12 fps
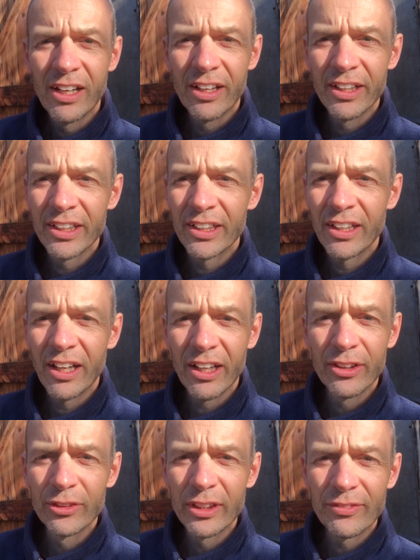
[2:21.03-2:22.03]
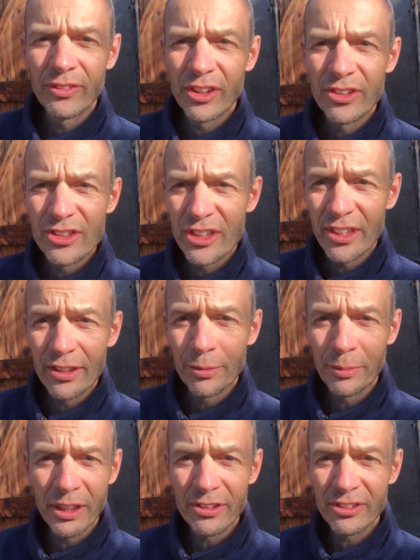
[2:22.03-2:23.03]
I couldn't even consider
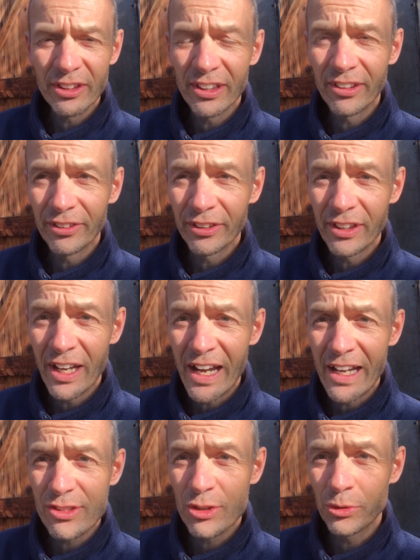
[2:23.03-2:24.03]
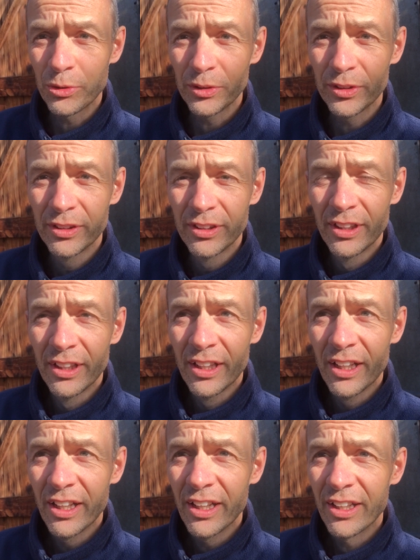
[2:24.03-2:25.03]
coming into the garden at all.
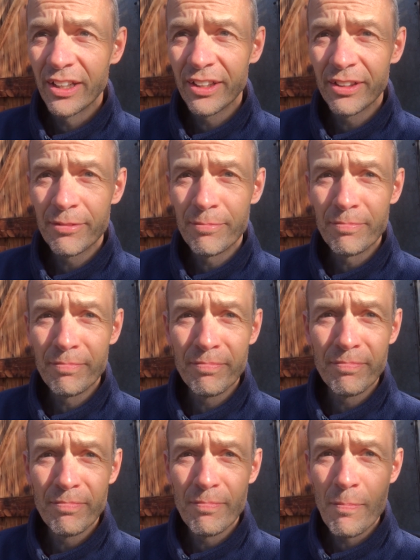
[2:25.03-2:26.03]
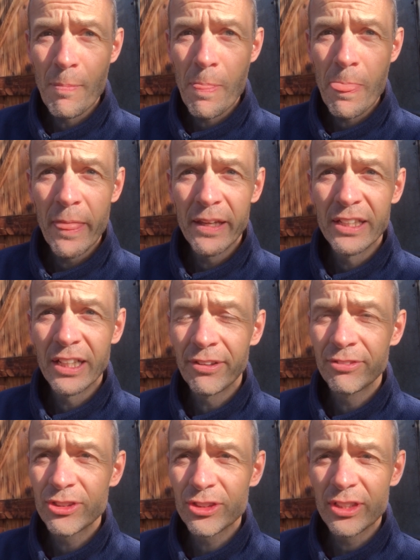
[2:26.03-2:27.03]
You
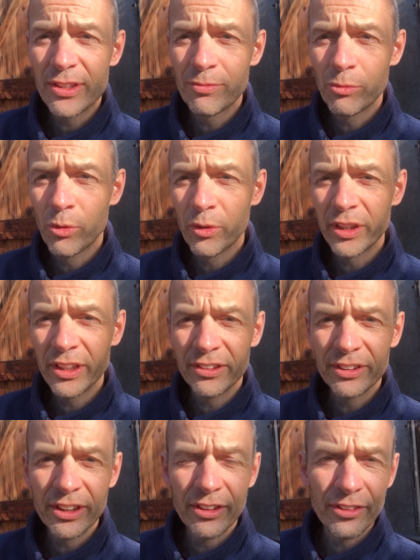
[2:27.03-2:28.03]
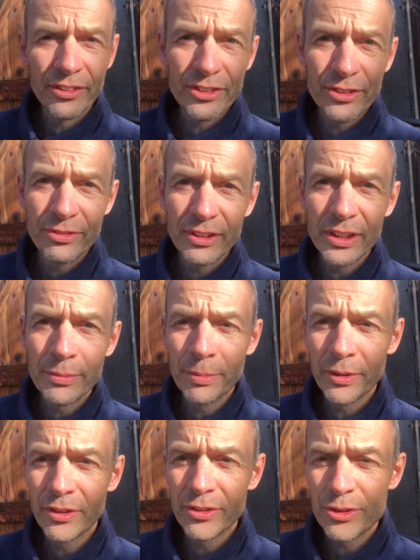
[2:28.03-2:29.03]
know, just even walking down the garden to feed the
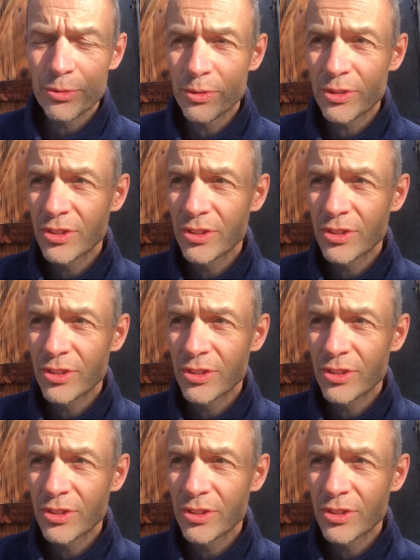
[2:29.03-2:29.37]
birds